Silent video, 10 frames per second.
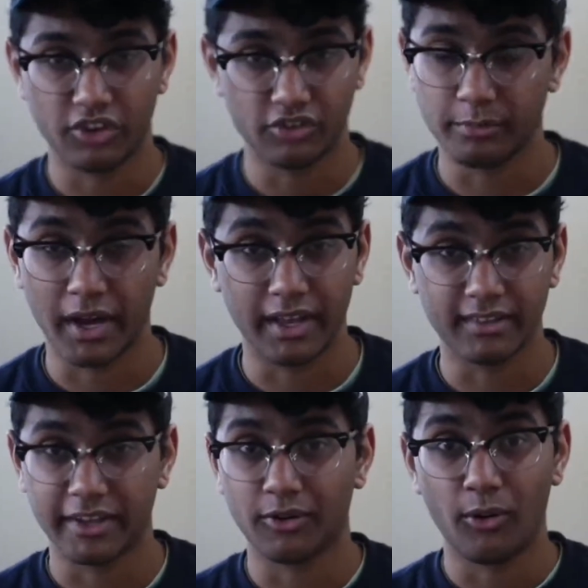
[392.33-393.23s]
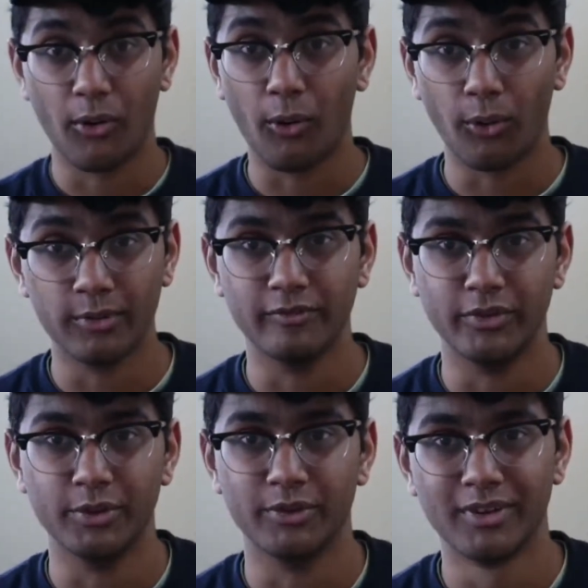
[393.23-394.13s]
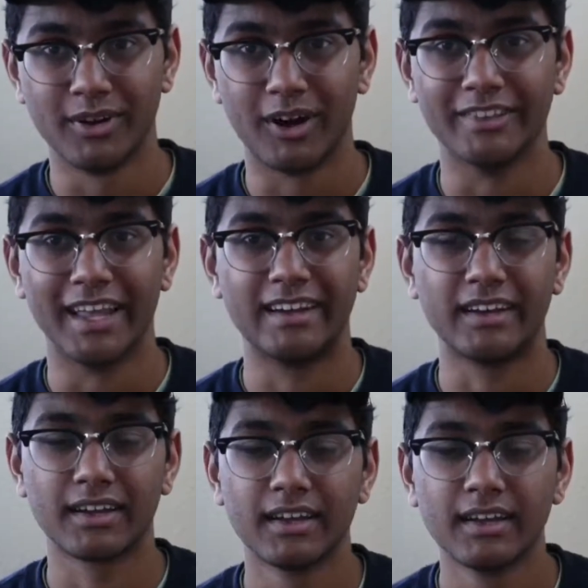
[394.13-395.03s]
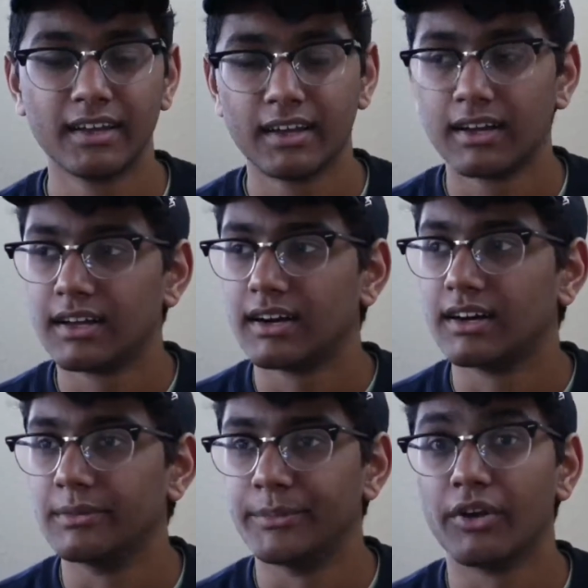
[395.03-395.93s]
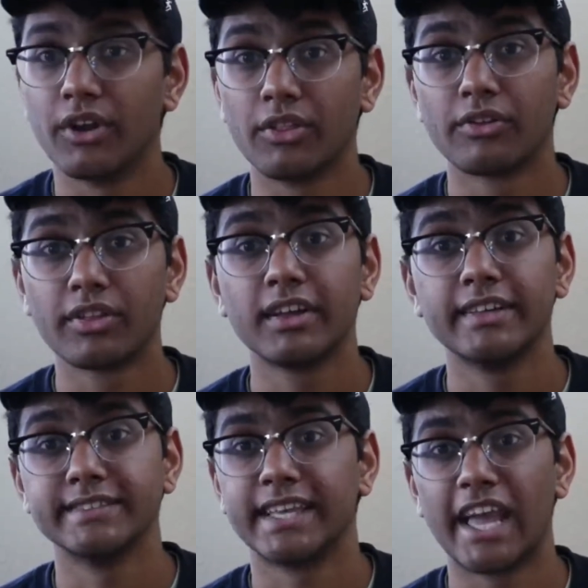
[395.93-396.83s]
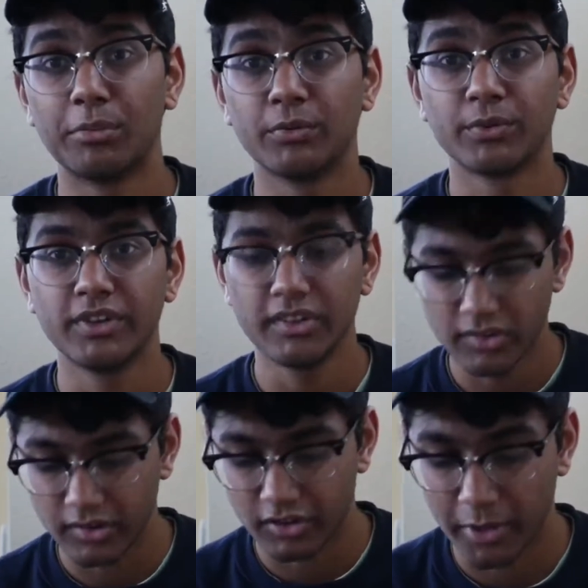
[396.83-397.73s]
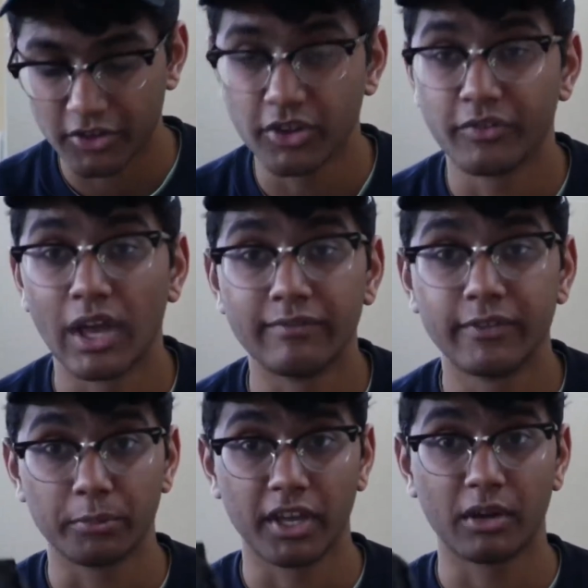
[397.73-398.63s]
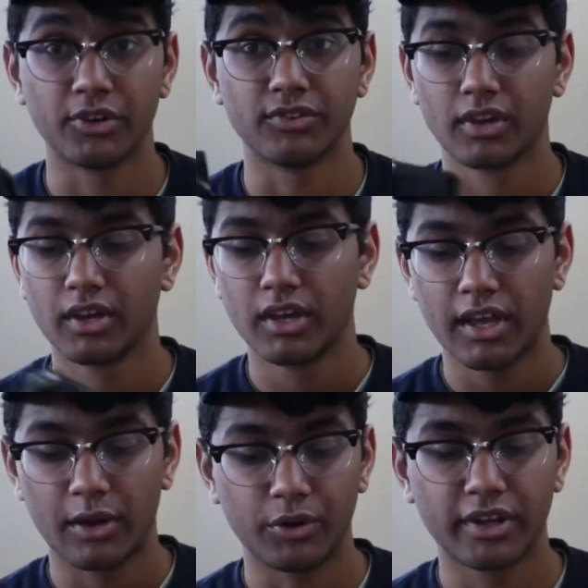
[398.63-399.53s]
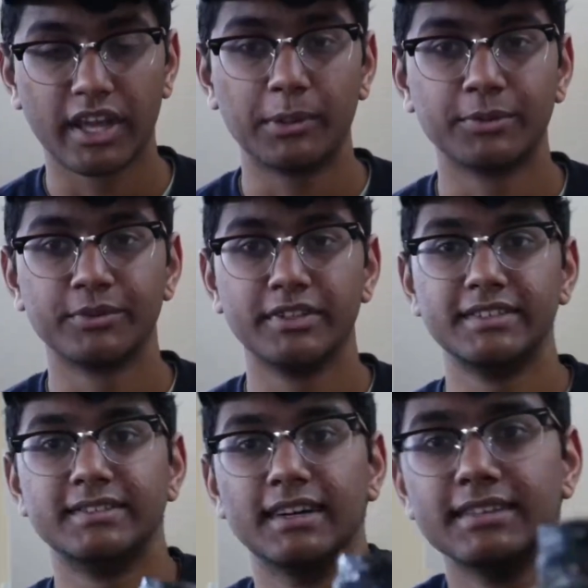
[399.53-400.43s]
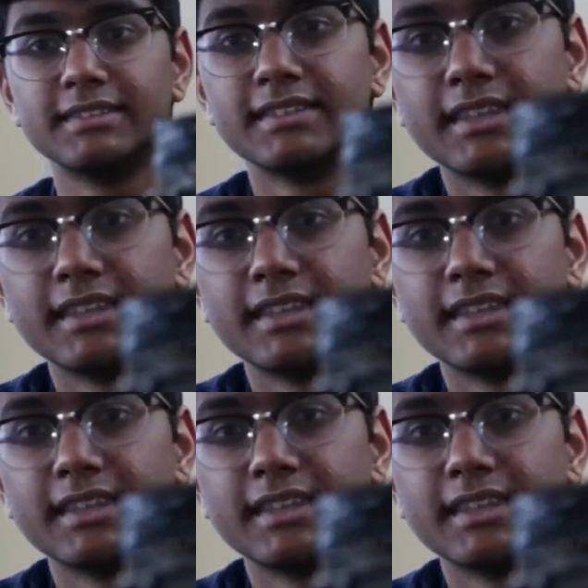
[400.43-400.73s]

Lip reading: my like whole view on lighting. Another thing is a cable release, especially if you have film cameras. And what a cable release does